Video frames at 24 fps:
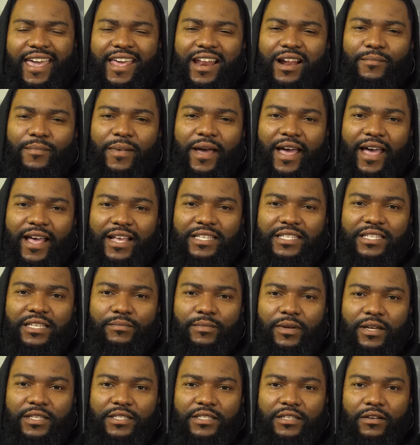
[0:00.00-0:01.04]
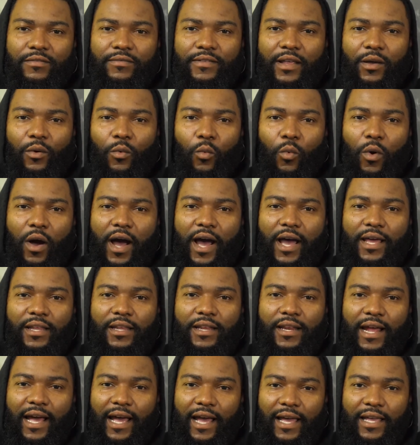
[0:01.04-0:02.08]
And I'm asking myself, like, why
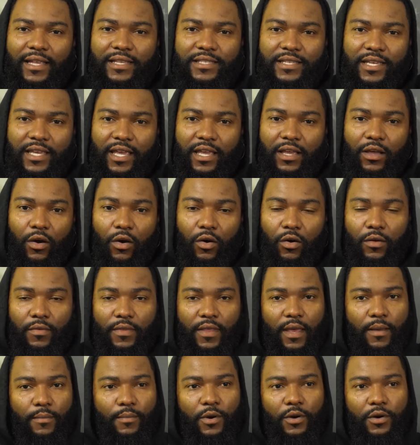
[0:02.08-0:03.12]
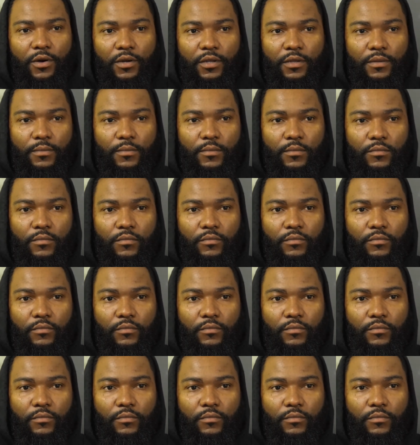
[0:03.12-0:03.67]
did I take on that burden?